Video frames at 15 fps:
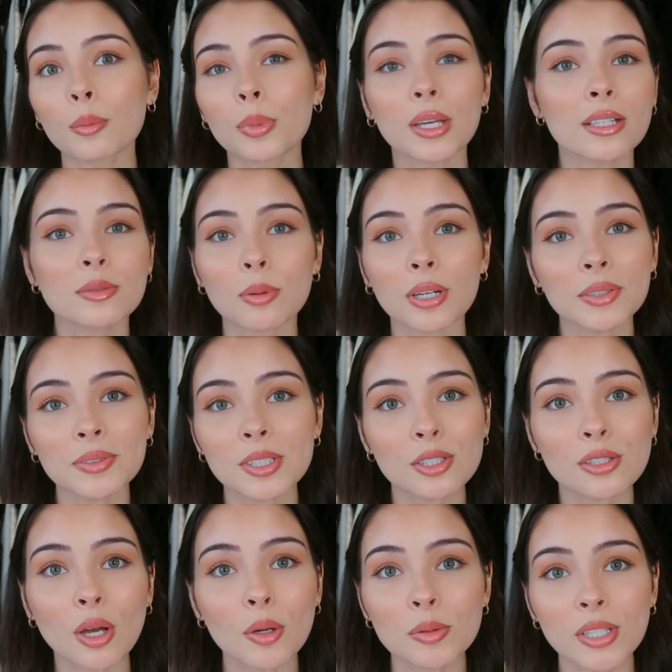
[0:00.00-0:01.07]
Because what if it's
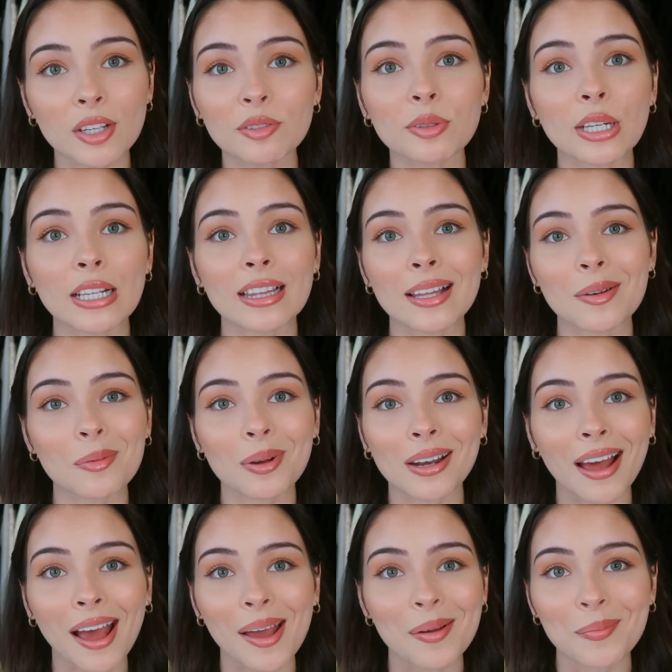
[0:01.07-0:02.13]
so different than what
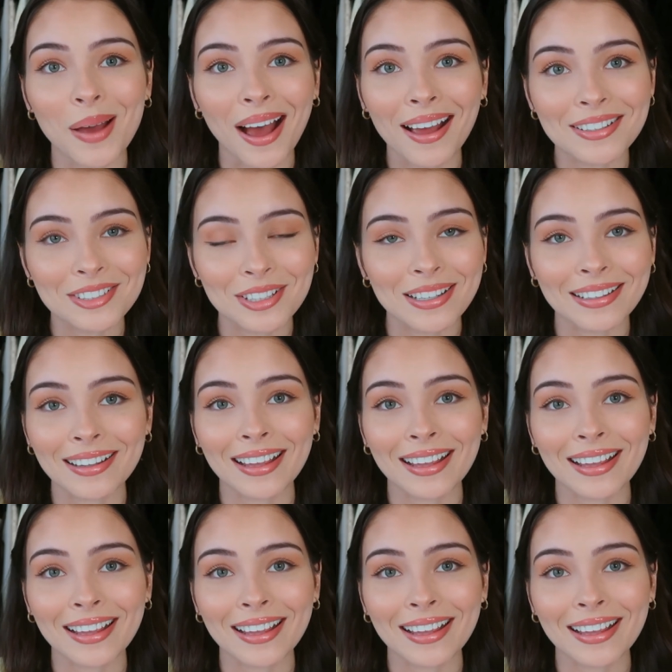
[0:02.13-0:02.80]
I imagine?